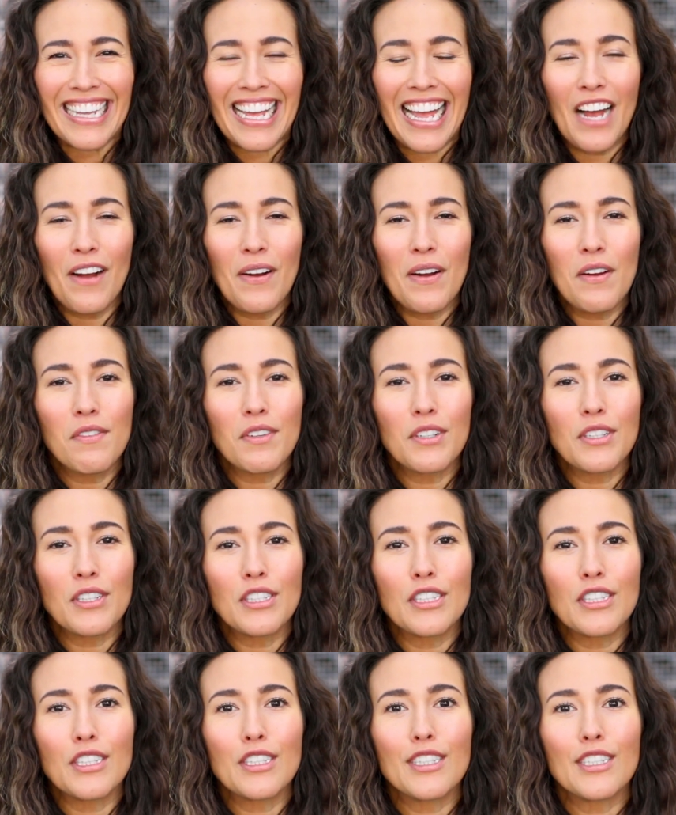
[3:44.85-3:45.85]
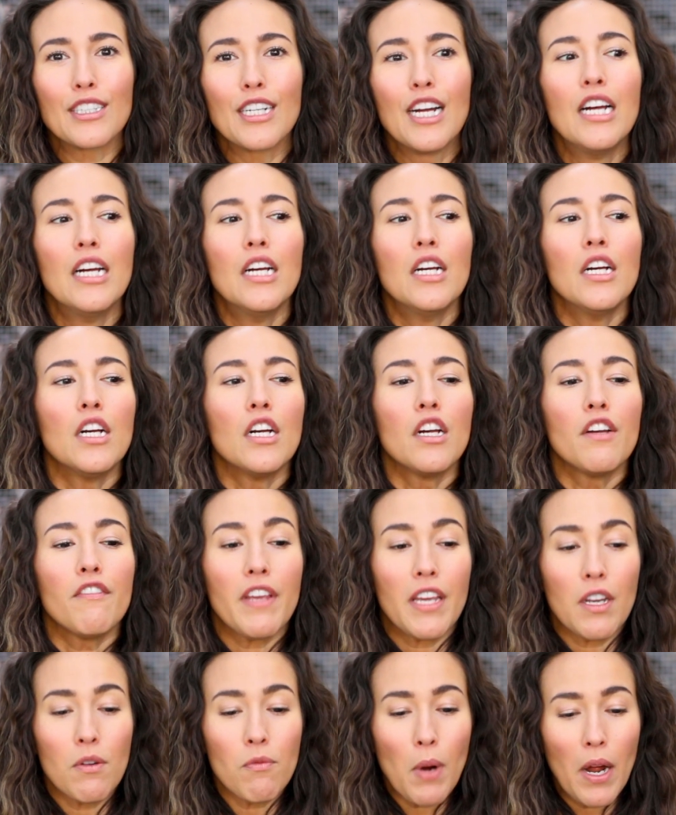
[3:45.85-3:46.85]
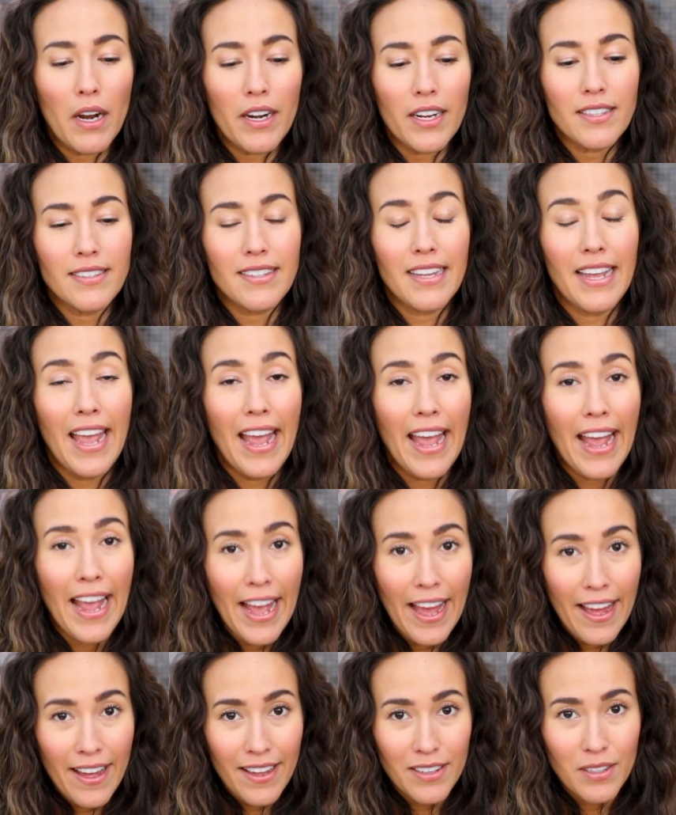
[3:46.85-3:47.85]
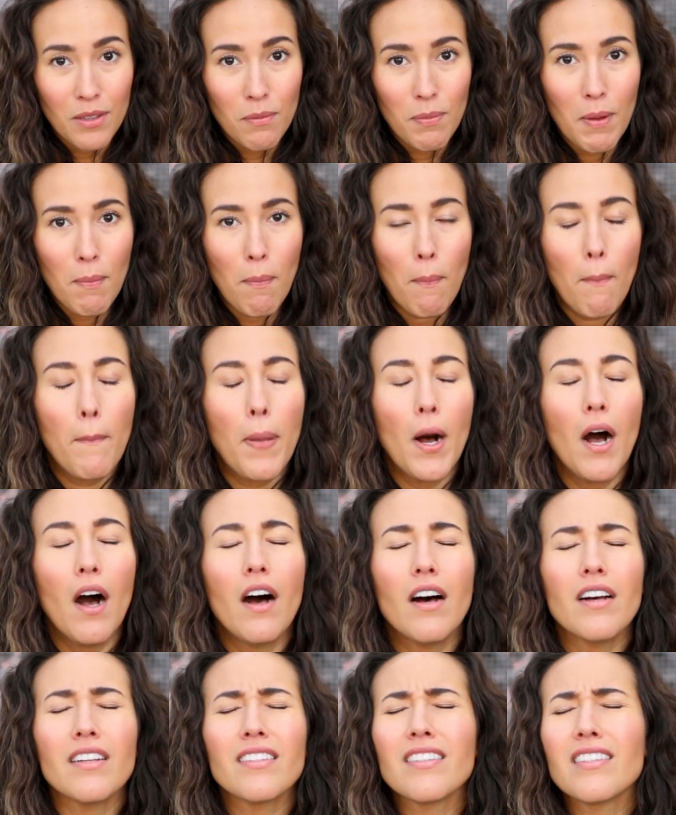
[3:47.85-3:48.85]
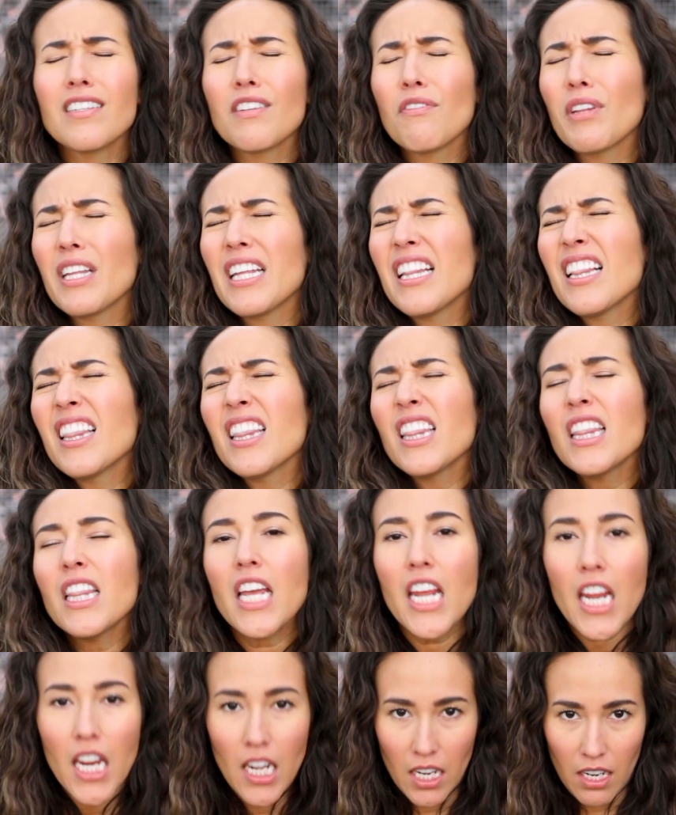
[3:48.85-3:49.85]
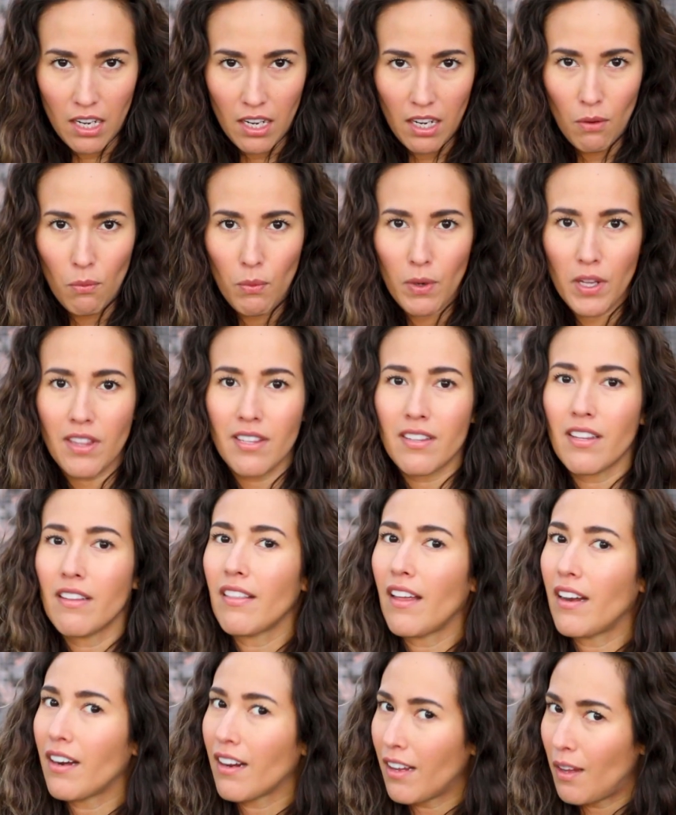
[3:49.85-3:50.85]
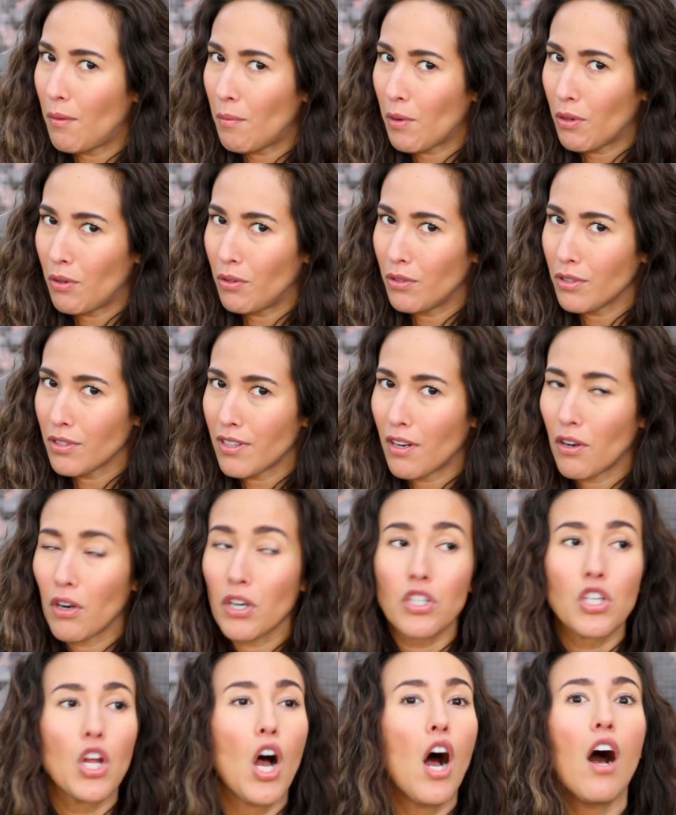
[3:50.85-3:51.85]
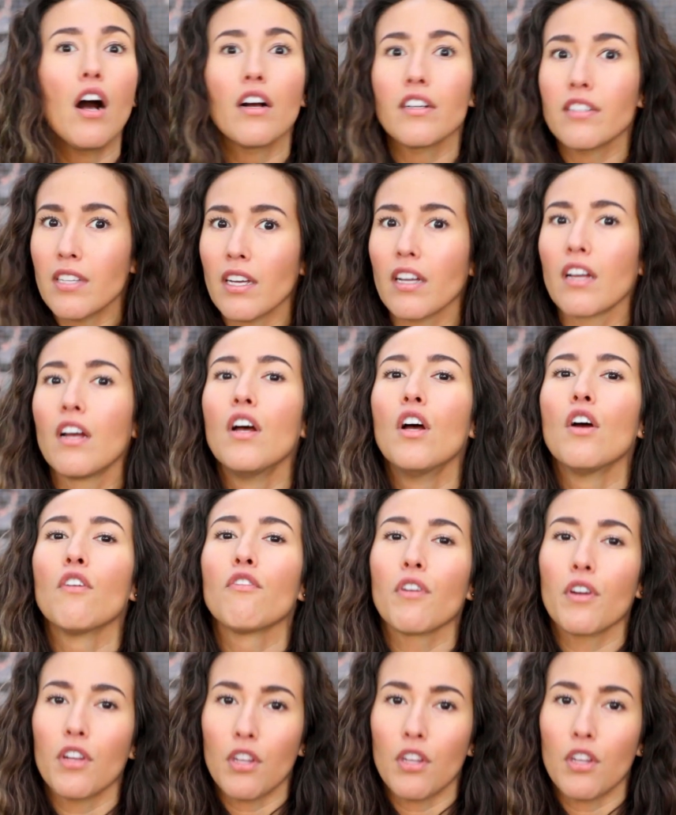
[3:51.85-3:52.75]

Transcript: However, vegan products can be positively laden with synthetic chemicals that are toxic for